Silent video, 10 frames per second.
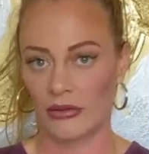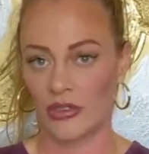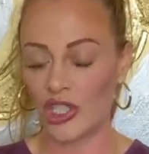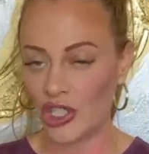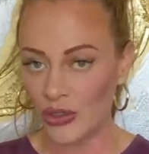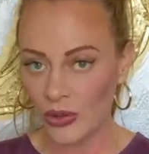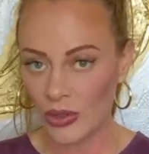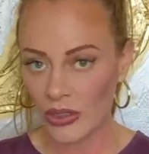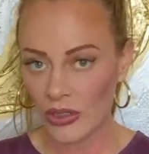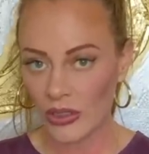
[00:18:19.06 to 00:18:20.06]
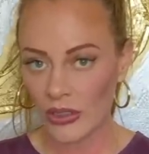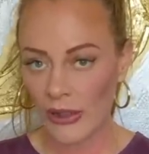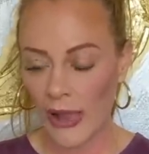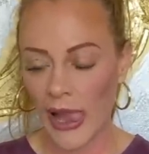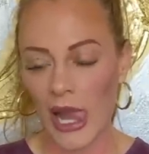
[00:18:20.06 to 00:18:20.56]
Do you?
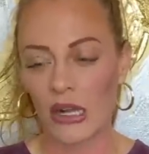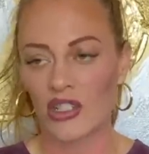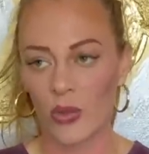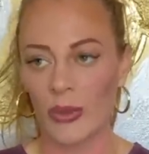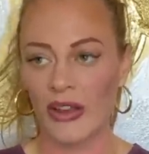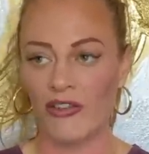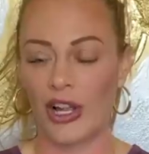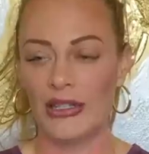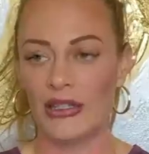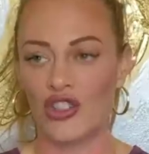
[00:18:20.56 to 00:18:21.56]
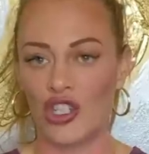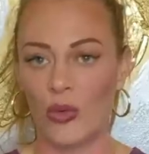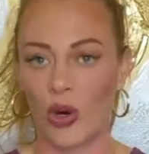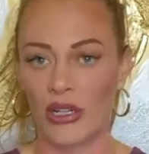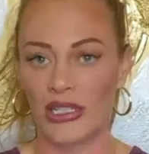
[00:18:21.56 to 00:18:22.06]
So one of my friends, she
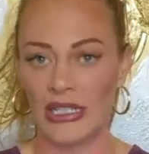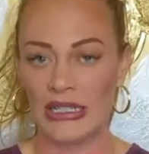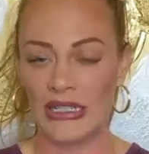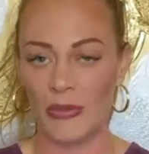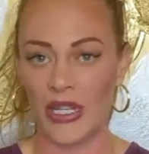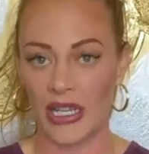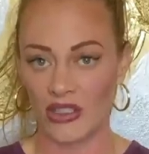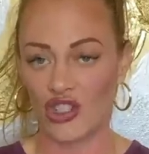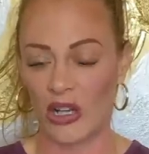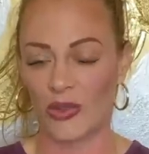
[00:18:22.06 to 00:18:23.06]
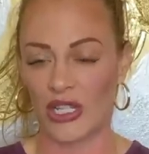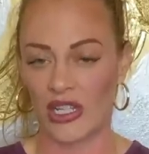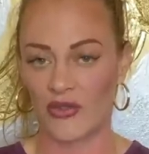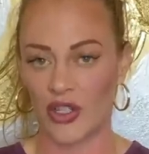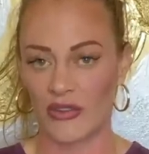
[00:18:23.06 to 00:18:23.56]
worked in C P S, Child
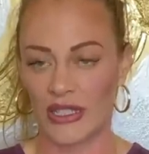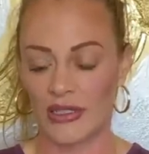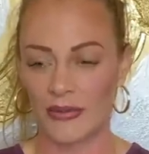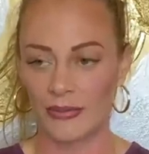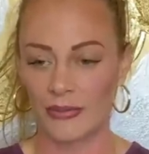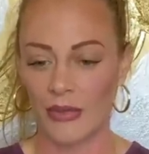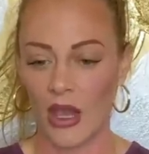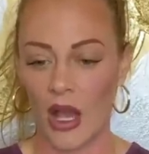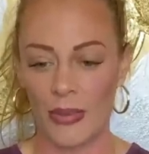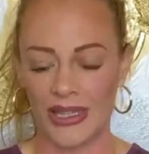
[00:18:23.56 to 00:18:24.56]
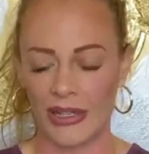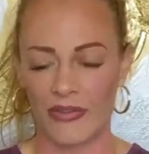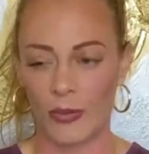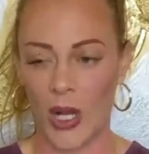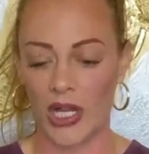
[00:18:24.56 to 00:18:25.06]
Protective Services, up in like
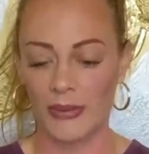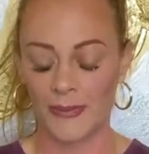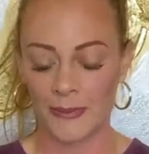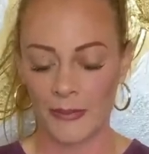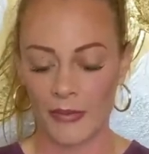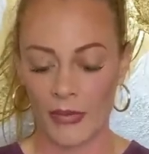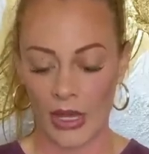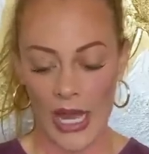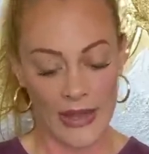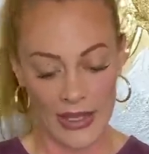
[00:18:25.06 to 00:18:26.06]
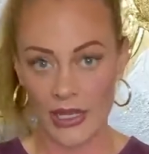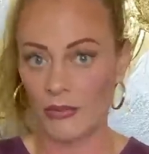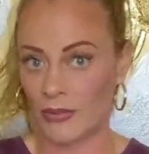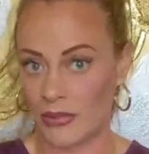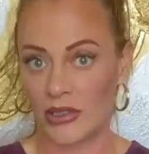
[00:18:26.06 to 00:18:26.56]
Vermont, and
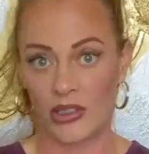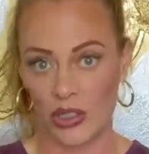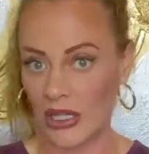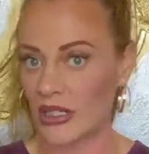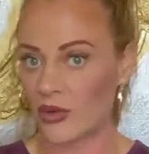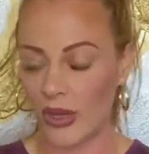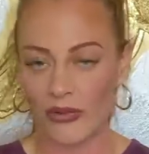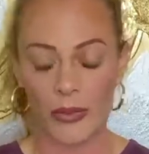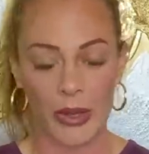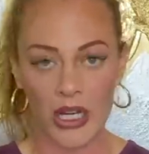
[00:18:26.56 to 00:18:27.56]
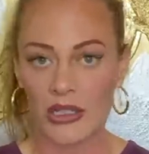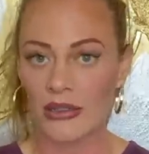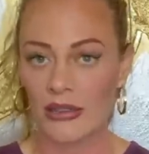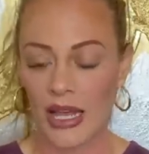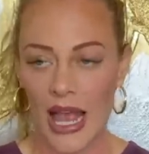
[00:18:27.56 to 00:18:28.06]
they took kids away from their
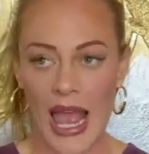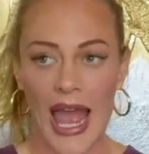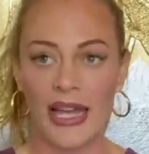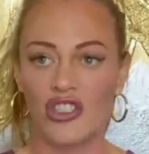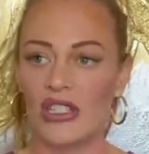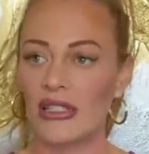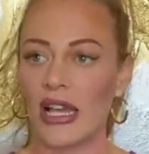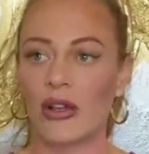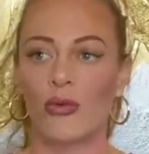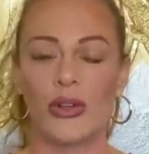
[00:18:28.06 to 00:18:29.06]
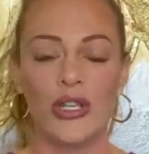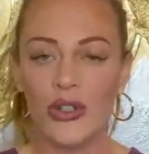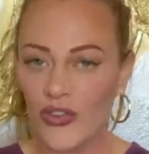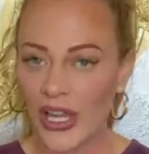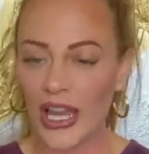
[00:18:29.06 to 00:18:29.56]
parents. And she's like,
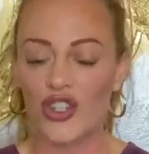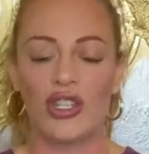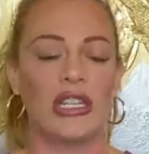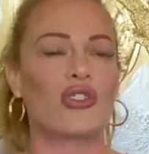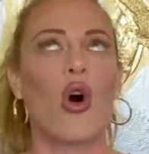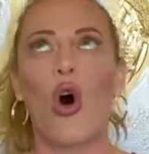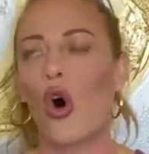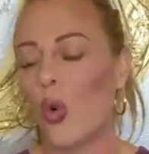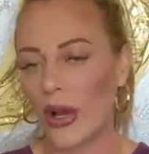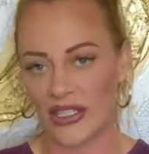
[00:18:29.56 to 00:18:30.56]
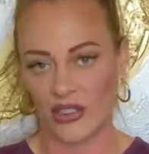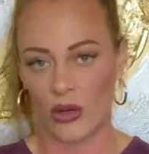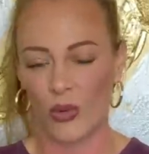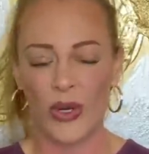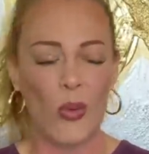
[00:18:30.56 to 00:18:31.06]
reunification is always the
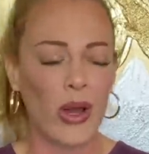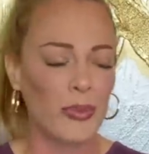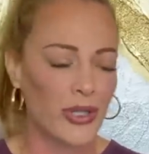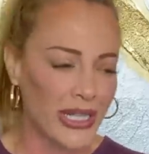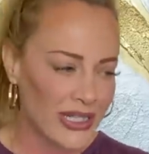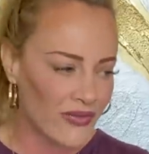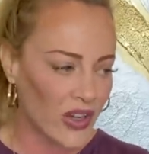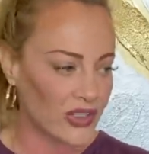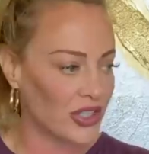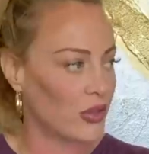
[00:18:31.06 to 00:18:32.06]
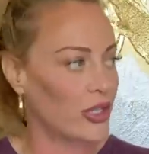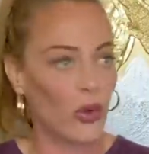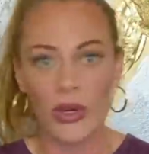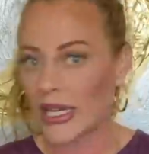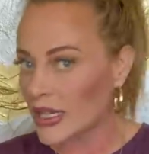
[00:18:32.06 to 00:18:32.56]
goal. We don't want to put kids in foster care. We don't
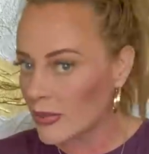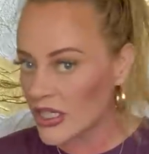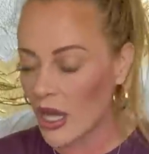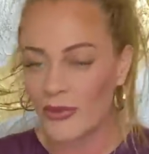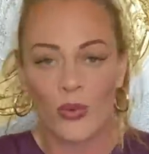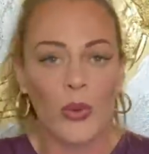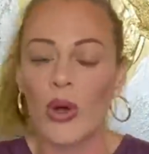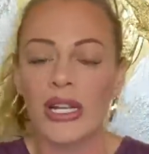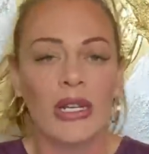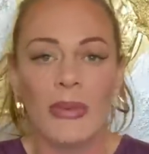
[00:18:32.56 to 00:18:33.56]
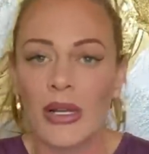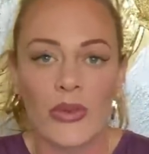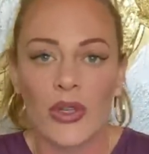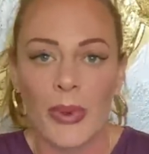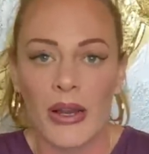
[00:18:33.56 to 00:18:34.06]
want to get them adopted. We want to get them back
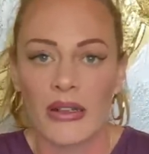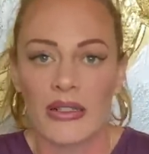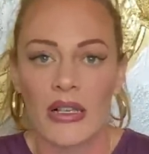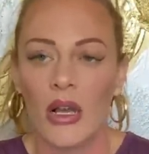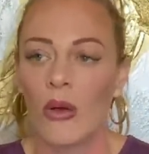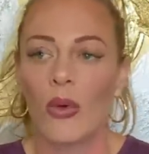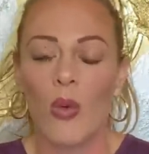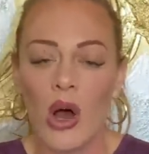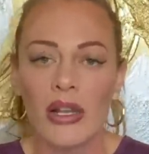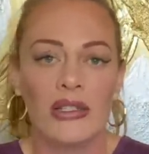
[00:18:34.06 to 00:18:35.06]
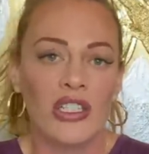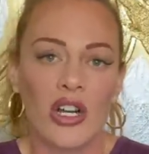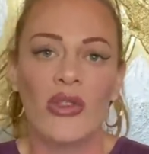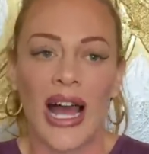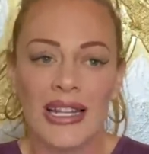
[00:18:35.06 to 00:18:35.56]
with their parents. We want, you
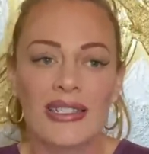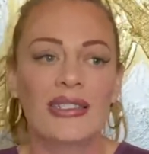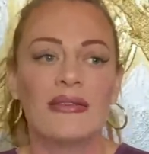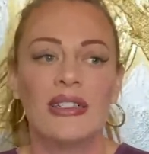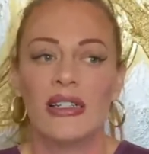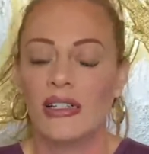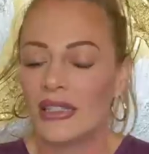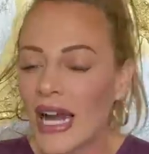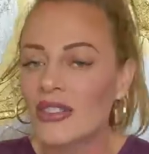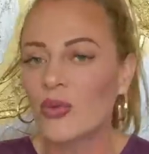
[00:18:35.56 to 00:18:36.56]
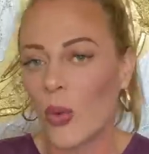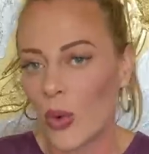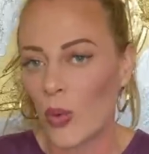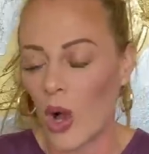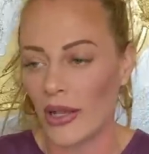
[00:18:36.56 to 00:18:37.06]
know, that's, that's what we
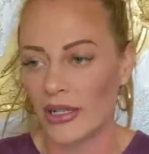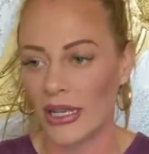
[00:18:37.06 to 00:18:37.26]
want.